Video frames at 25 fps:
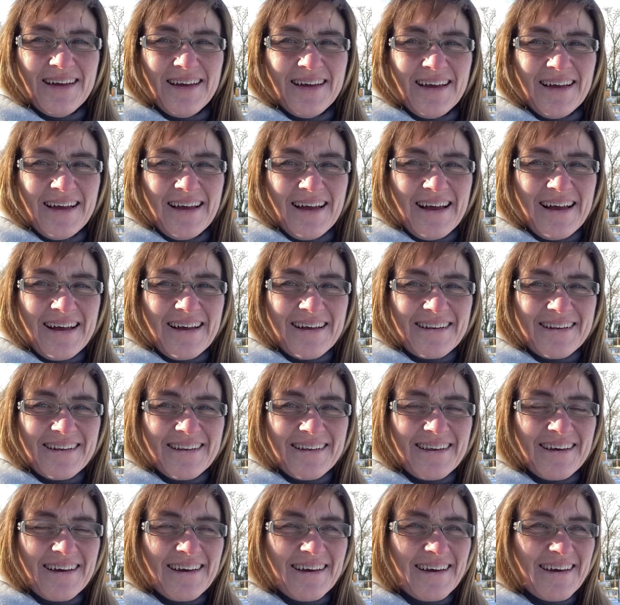
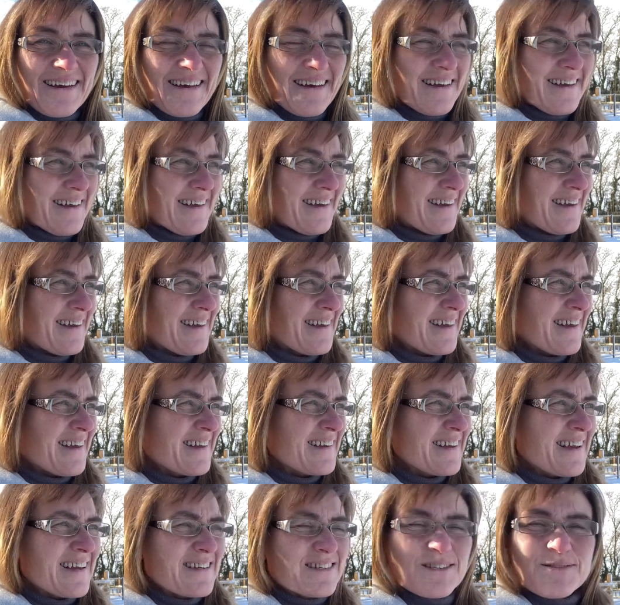and
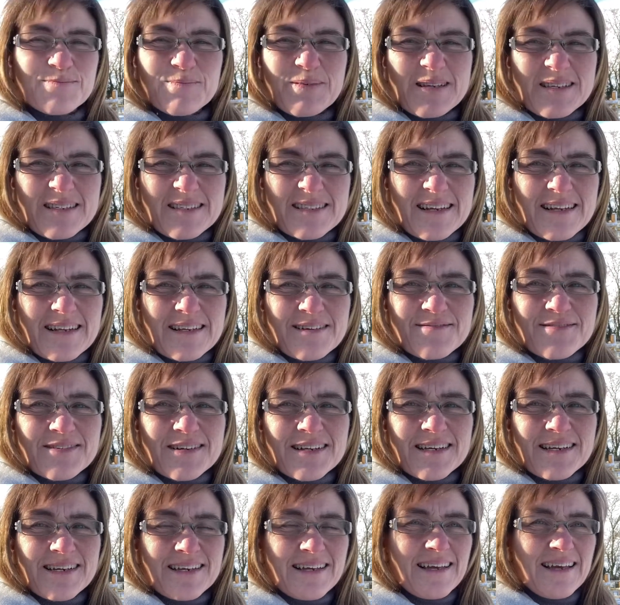yeah, just being silly
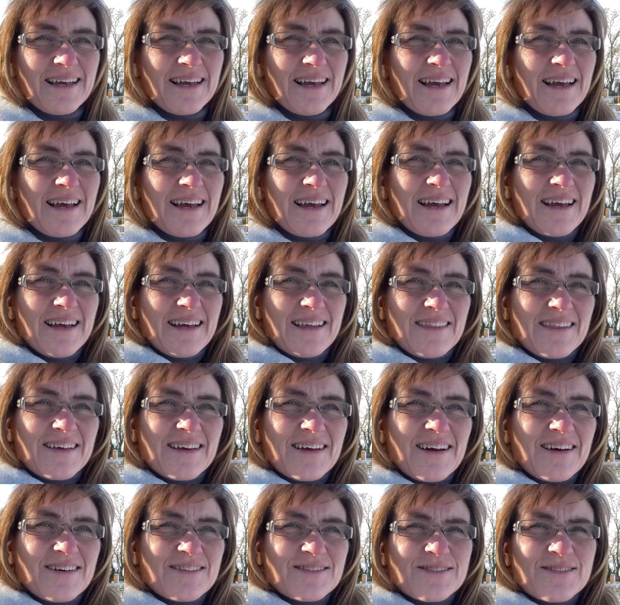really. They
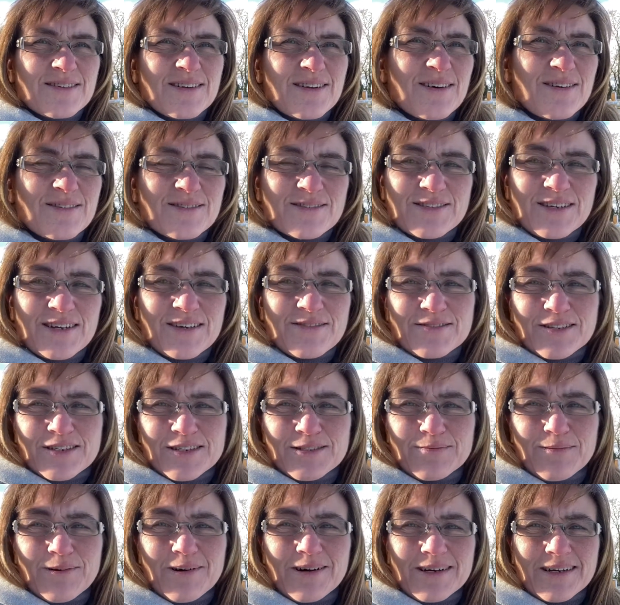can't do a lot of
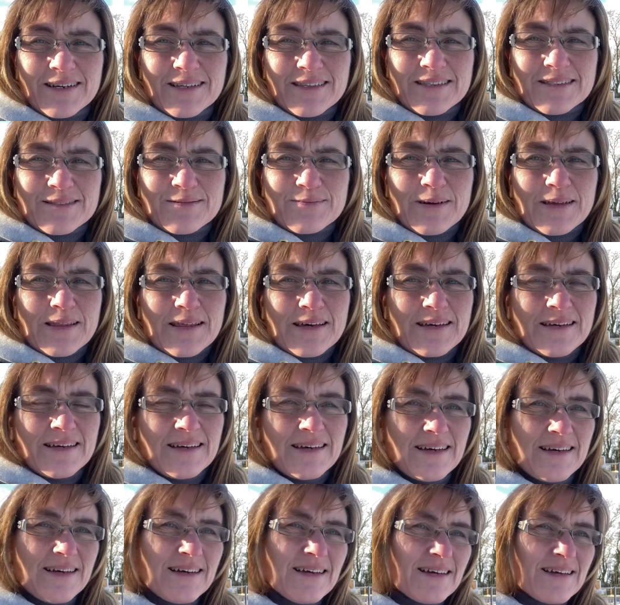serious work in this weather,
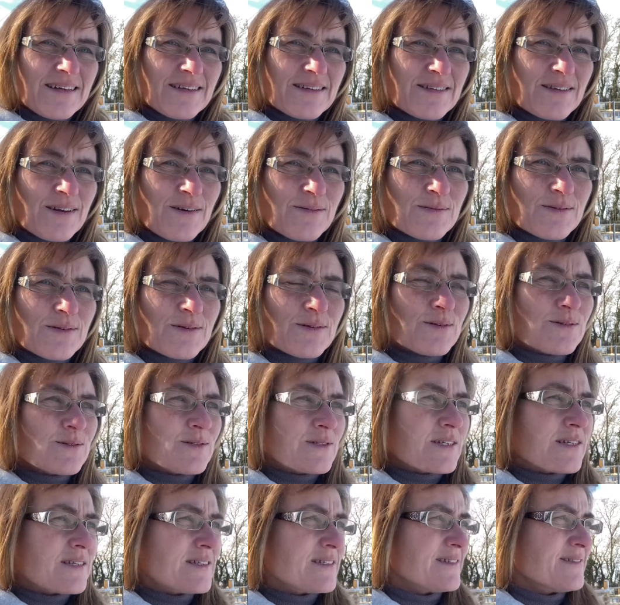not with
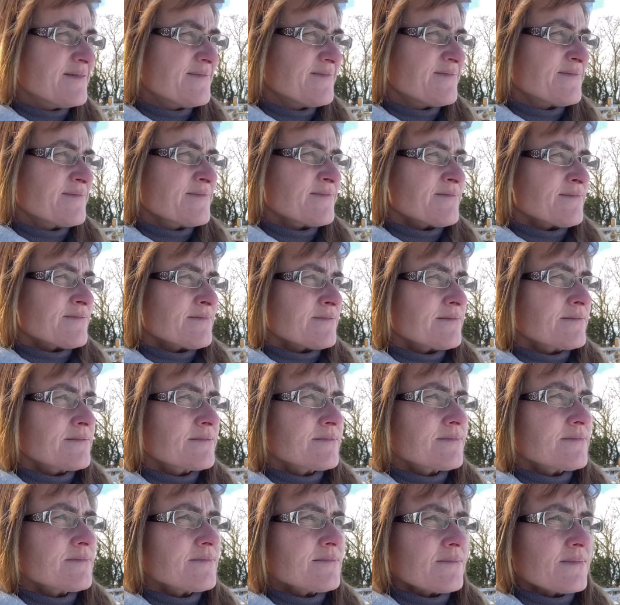horses.
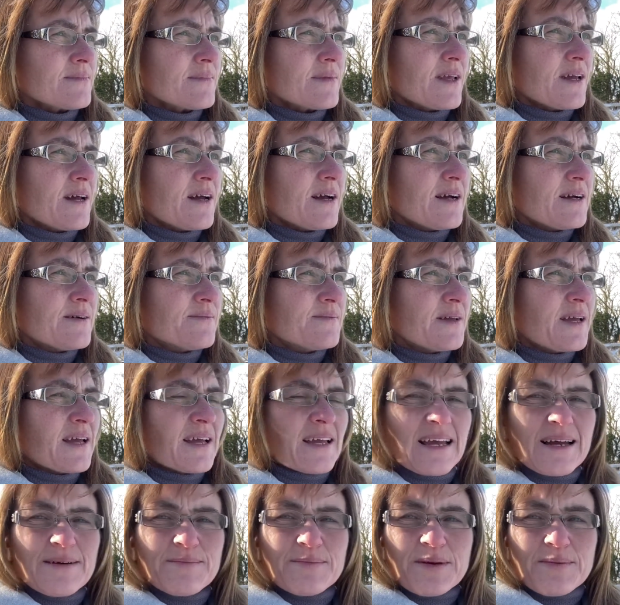Yeah, it
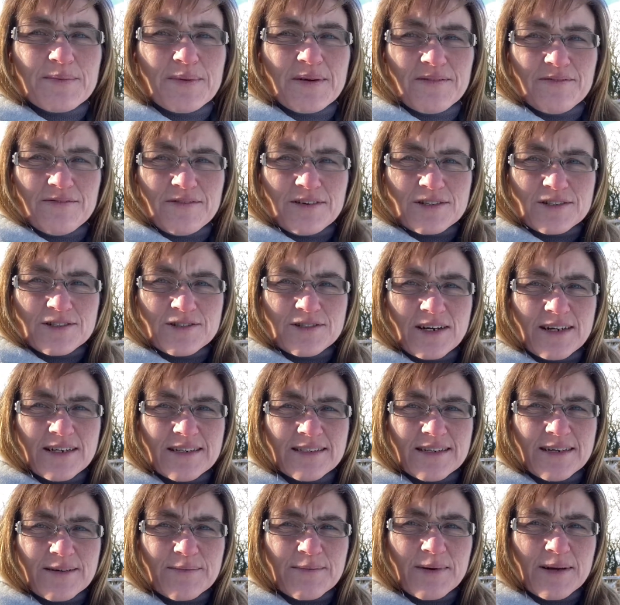can be a bit
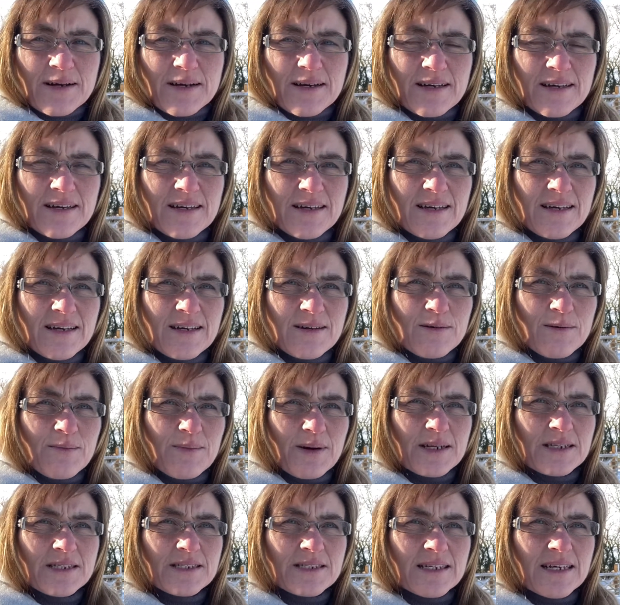frustrating, but we
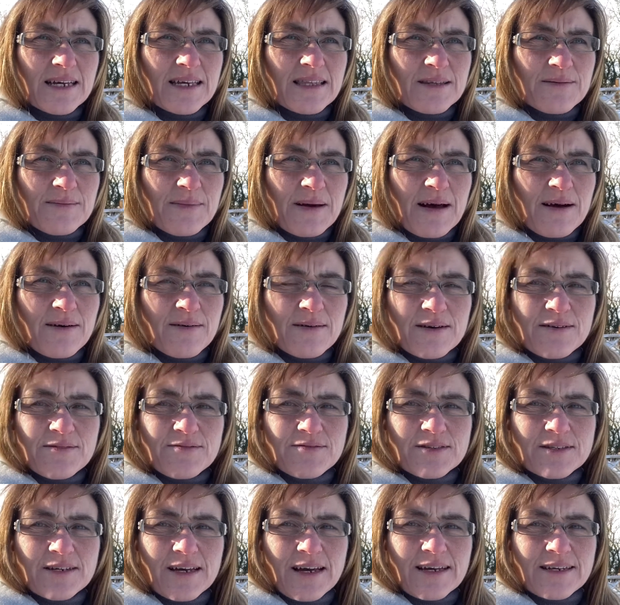managed to get them out
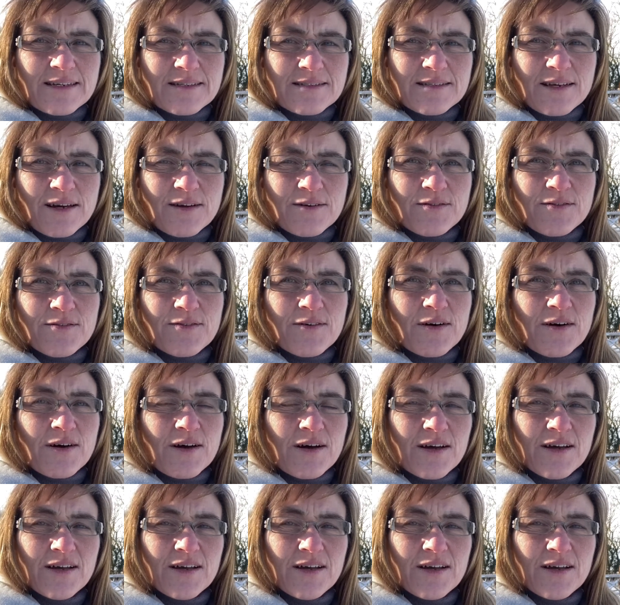every day so far.